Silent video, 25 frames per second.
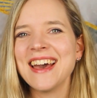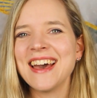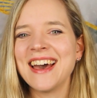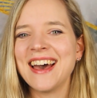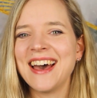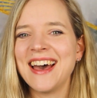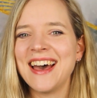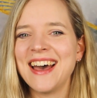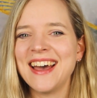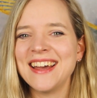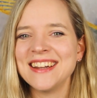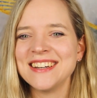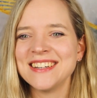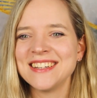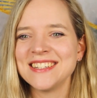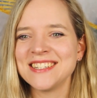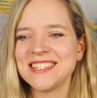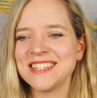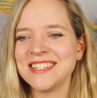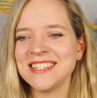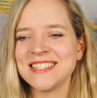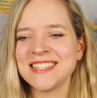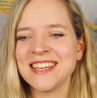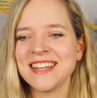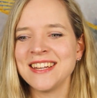and
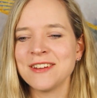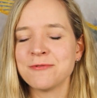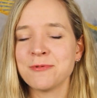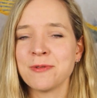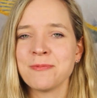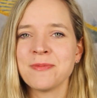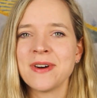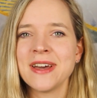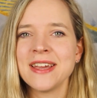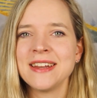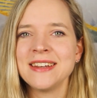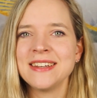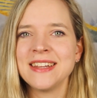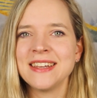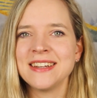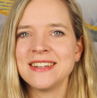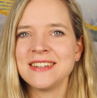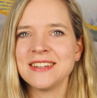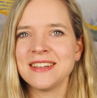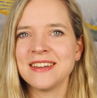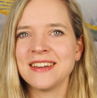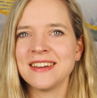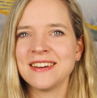she said it reminded